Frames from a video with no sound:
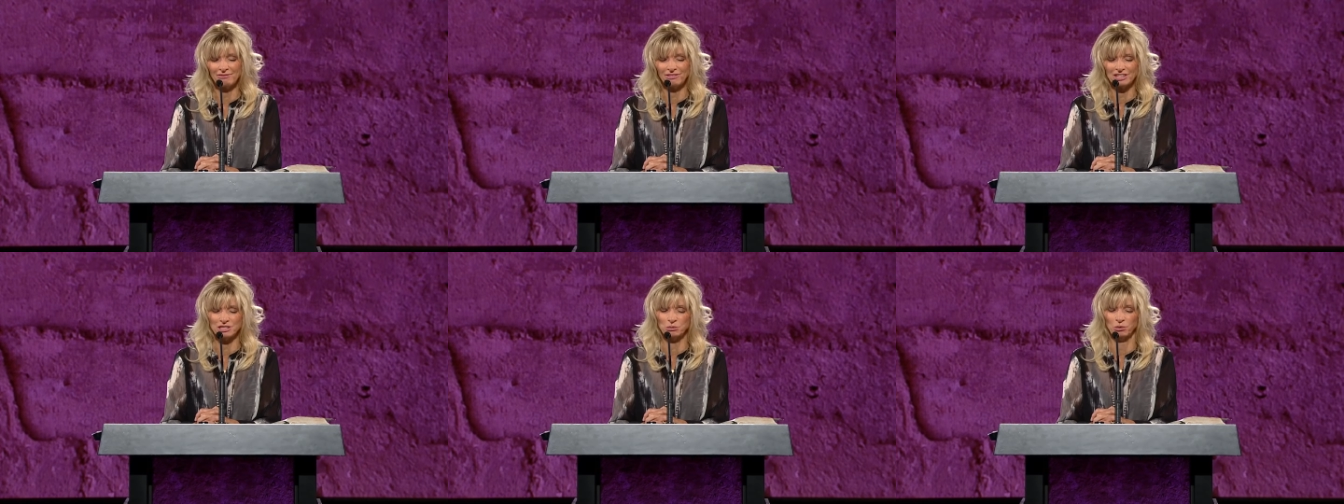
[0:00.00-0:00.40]

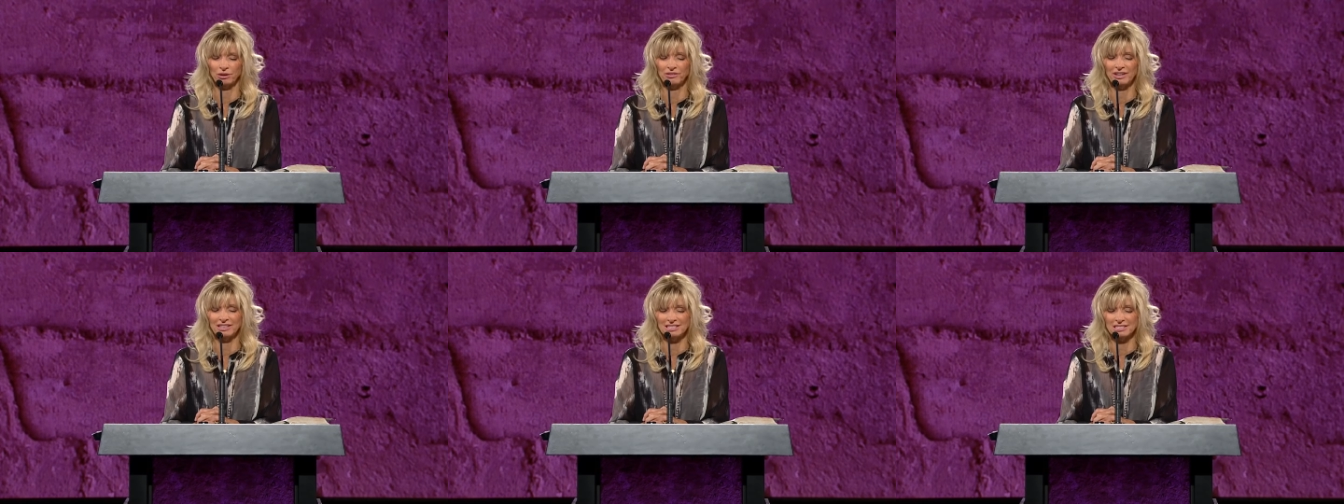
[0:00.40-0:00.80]
this word
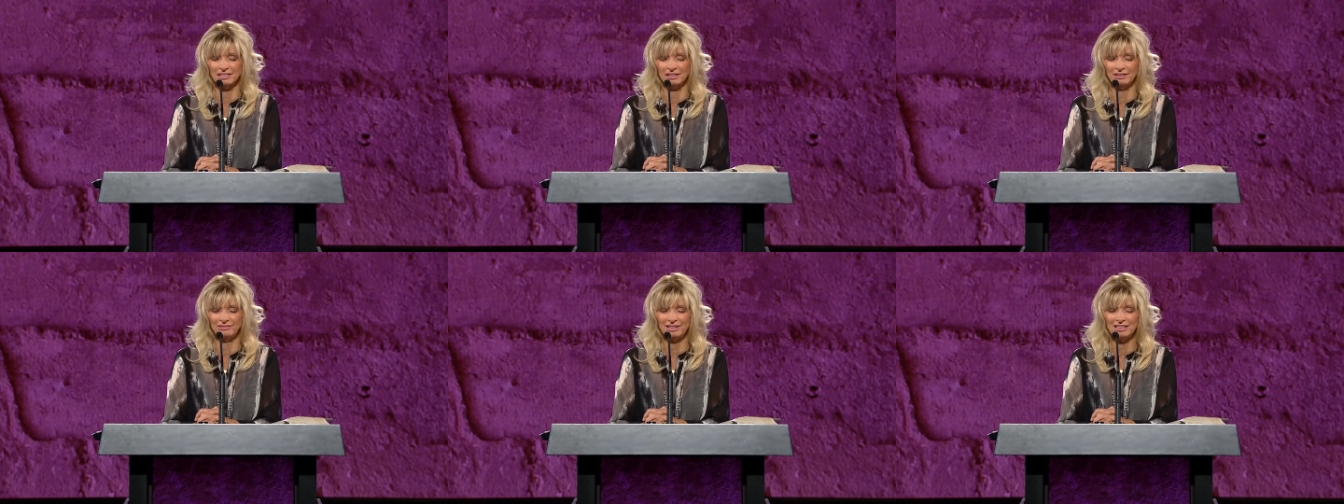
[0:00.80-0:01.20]
that is
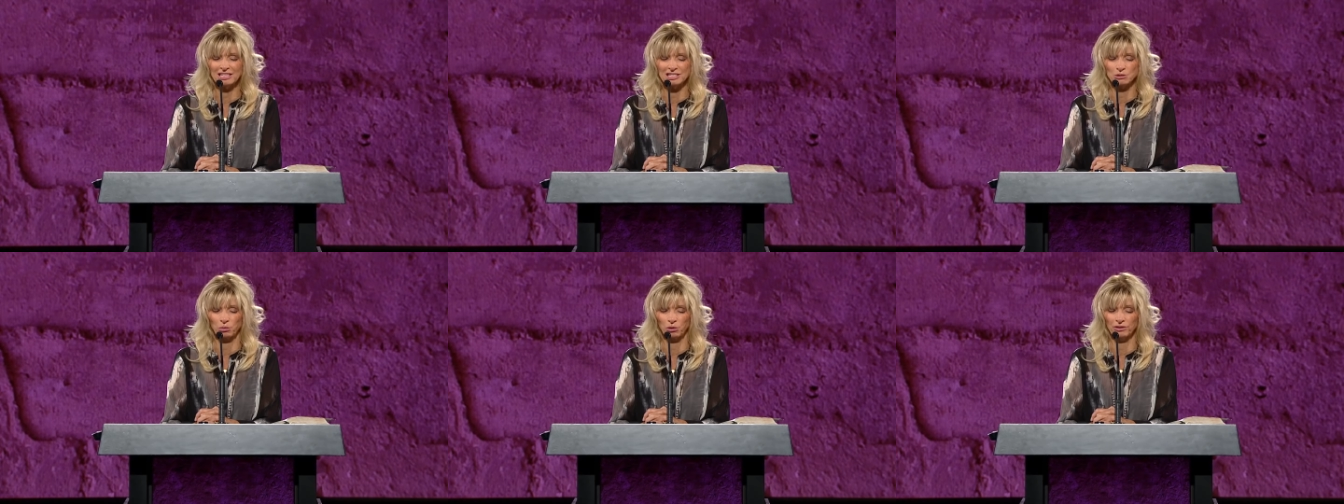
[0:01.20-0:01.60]
living,
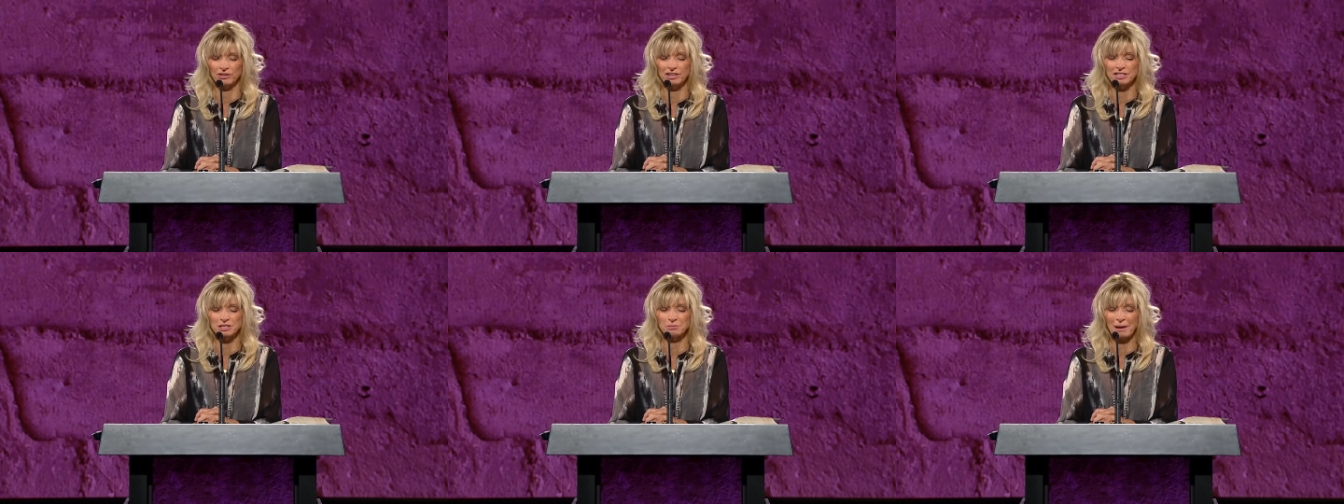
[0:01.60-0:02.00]
this word that
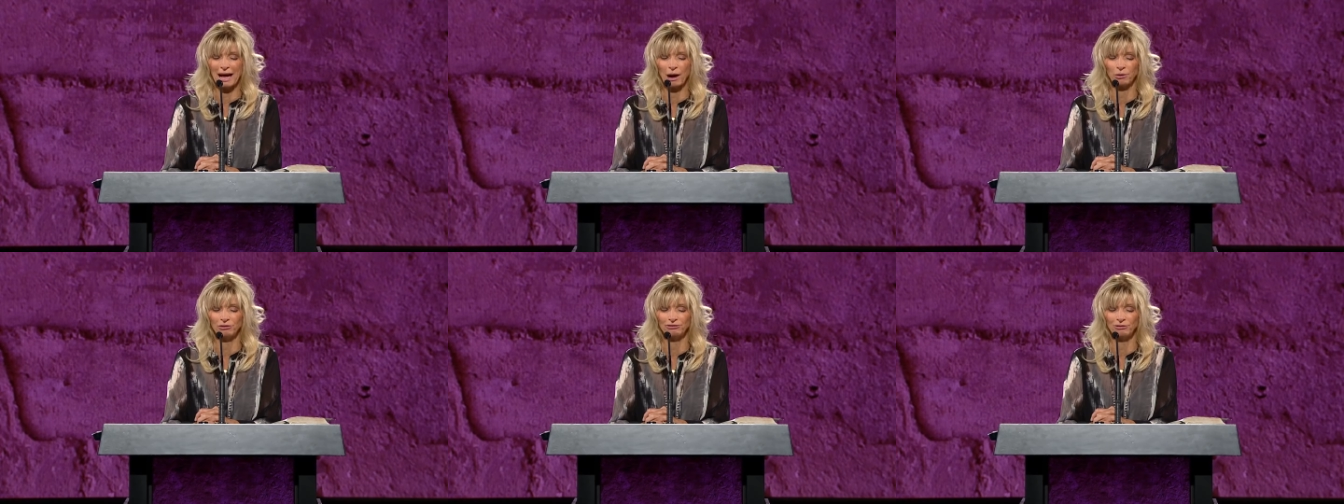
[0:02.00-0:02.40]
is
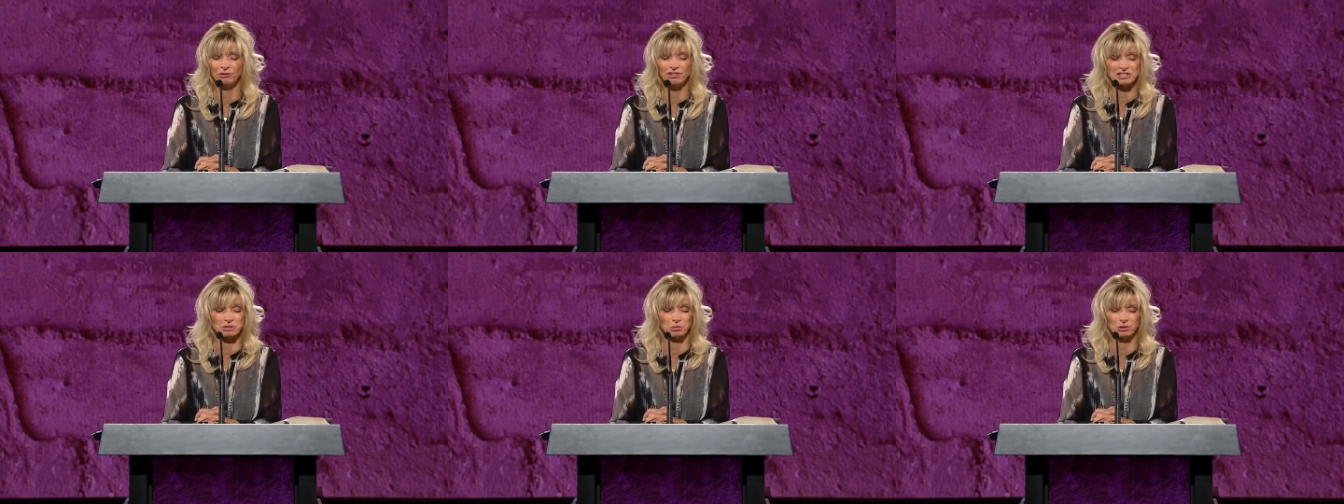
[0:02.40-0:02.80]
powerful,
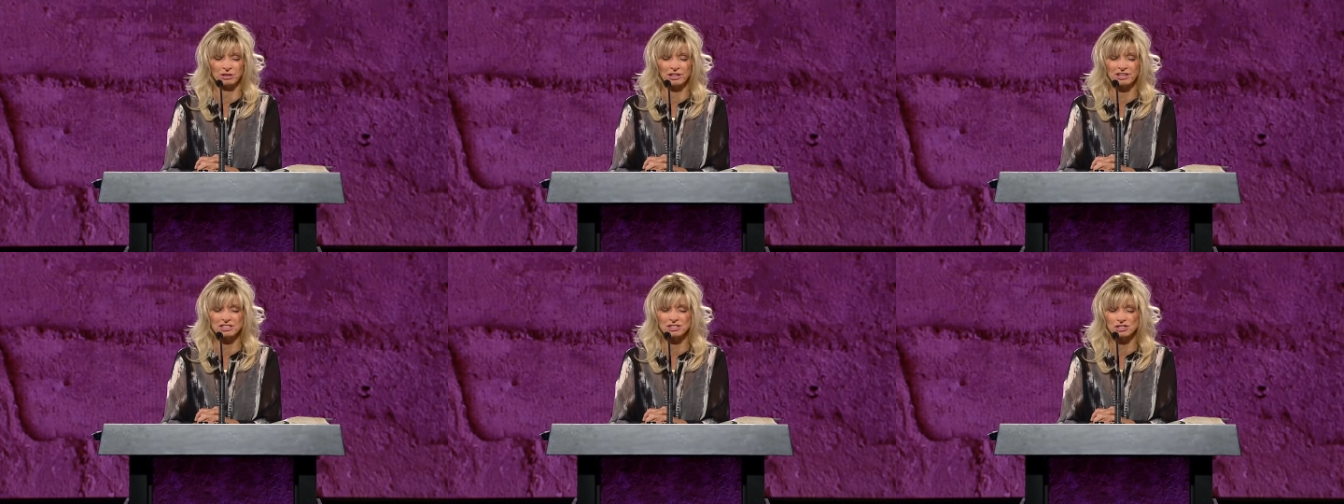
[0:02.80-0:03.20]
this word
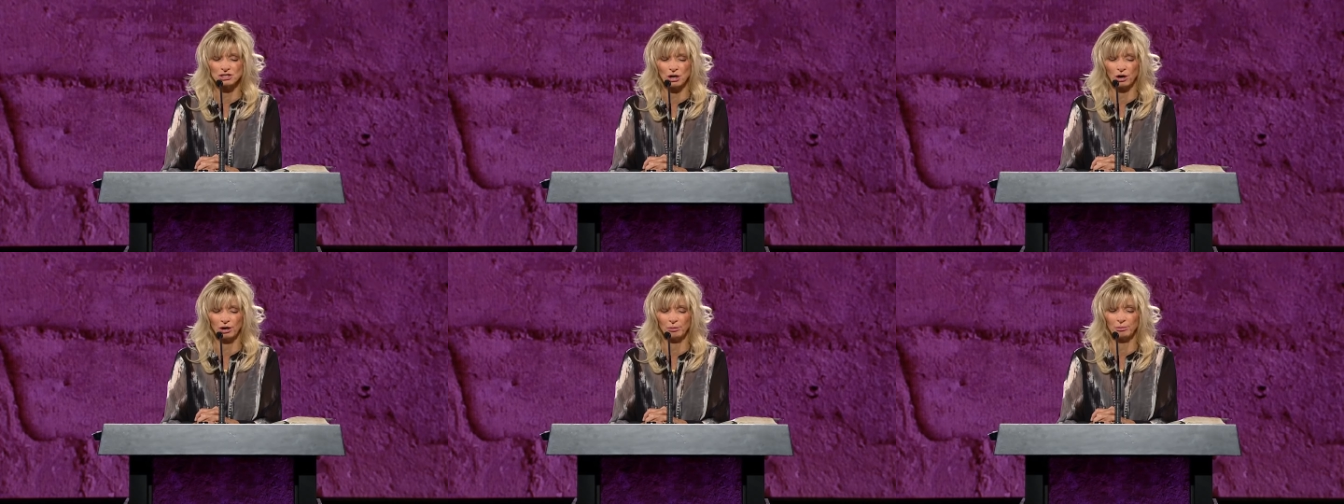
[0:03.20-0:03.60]
that is
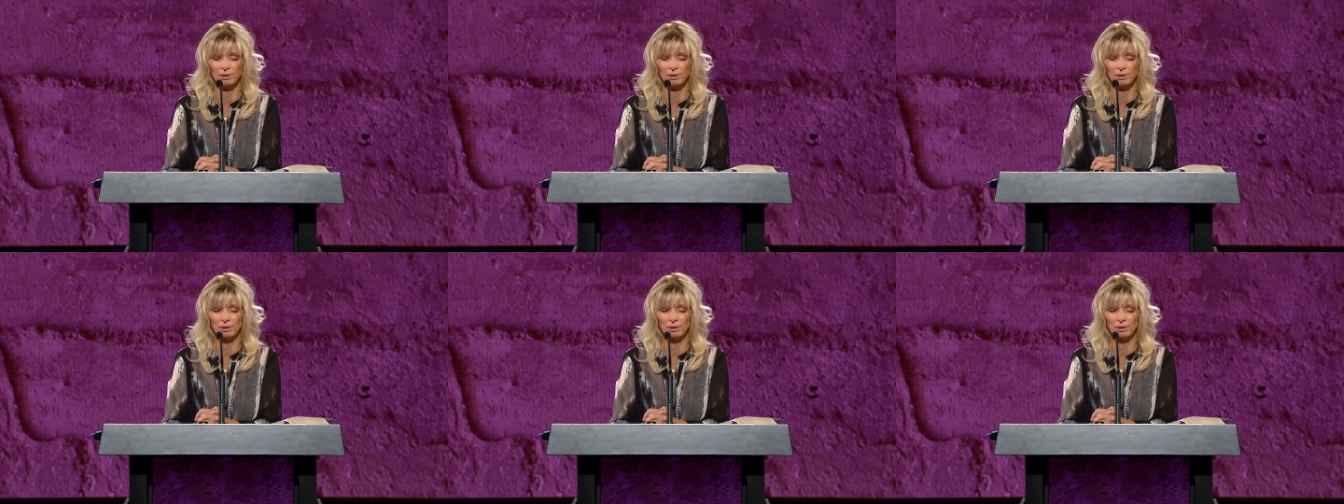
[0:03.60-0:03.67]
sharp,